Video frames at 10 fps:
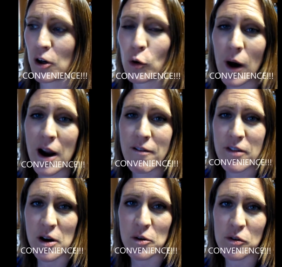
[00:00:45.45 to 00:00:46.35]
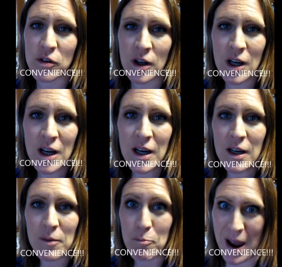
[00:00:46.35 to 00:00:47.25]
crave those
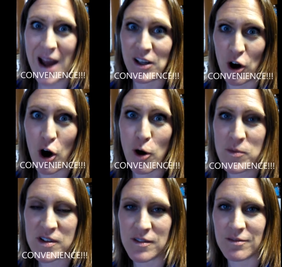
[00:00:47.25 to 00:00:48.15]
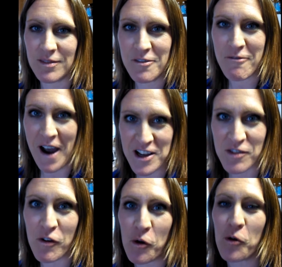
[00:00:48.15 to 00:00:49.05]
bad carbs and
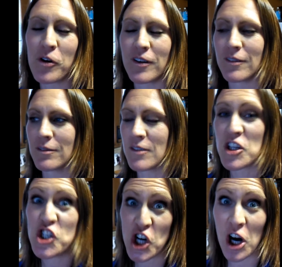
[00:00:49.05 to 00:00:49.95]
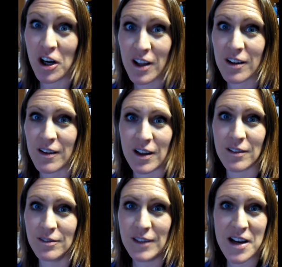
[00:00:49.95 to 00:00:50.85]
fast food and the junk
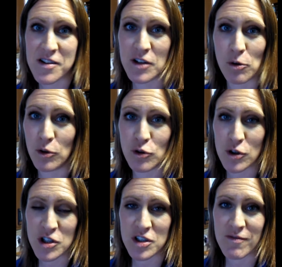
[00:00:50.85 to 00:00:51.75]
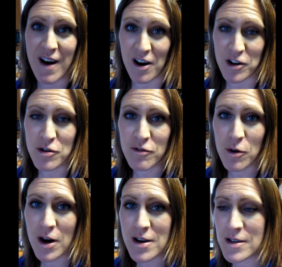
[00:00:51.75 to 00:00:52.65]
that has no nutritious value
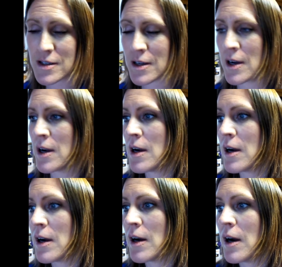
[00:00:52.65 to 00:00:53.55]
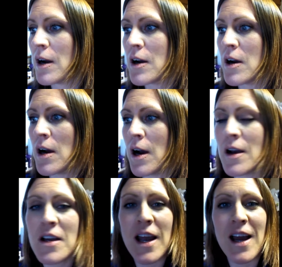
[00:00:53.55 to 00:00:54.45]
for us,
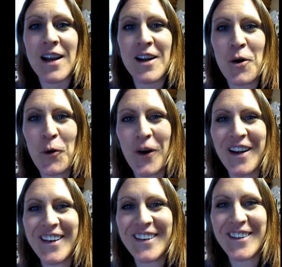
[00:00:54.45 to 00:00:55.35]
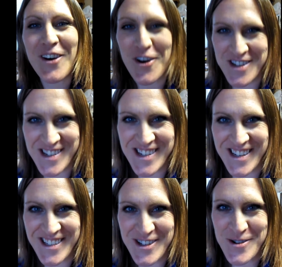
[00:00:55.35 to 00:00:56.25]
and what causes
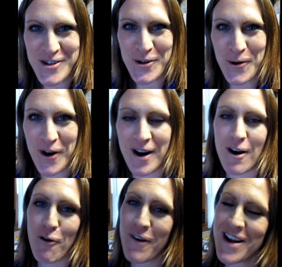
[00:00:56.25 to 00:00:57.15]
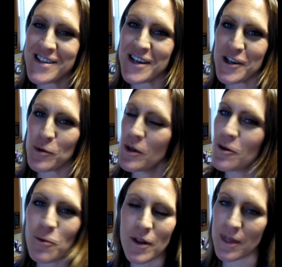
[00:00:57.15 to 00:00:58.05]
it to store in our fat cells. We
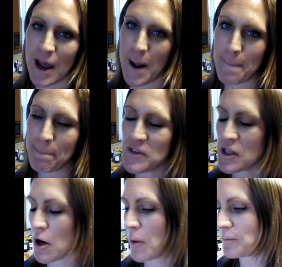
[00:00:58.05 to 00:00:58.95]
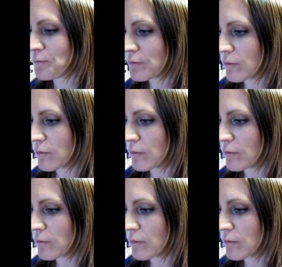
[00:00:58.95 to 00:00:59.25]
don't want that. So